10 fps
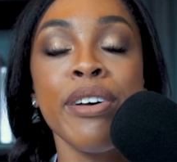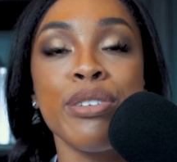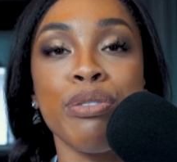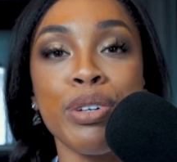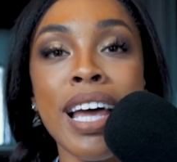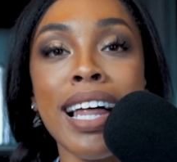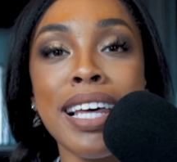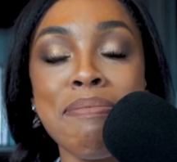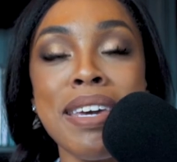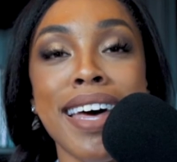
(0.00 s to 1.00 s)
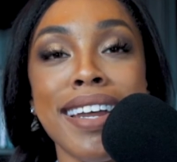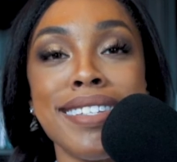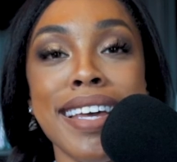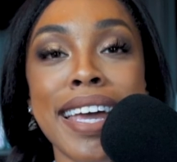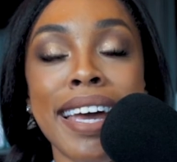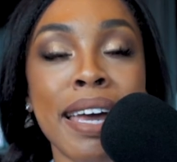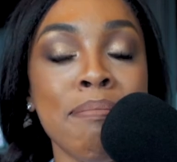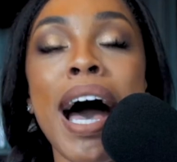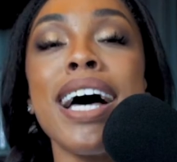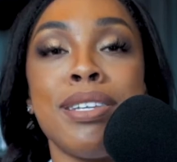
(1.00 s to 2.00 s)
So if you're telling me that it's
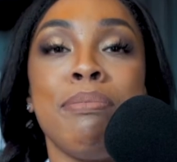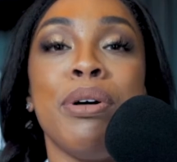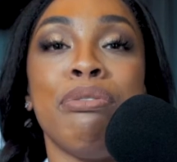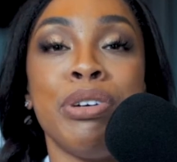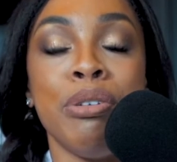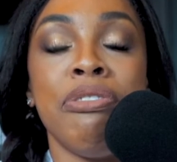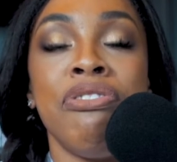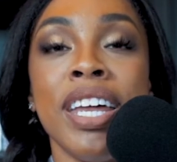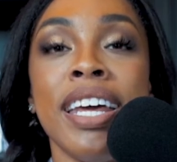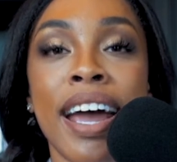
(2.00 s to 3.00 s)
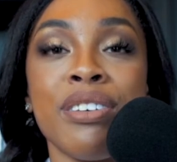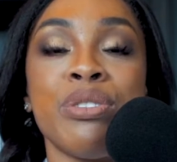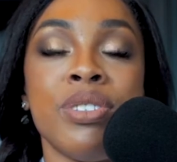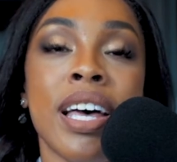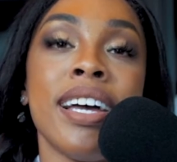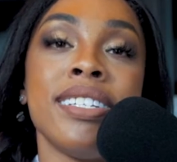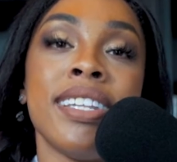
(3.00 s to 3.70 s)
impossible for you to fit in exercise,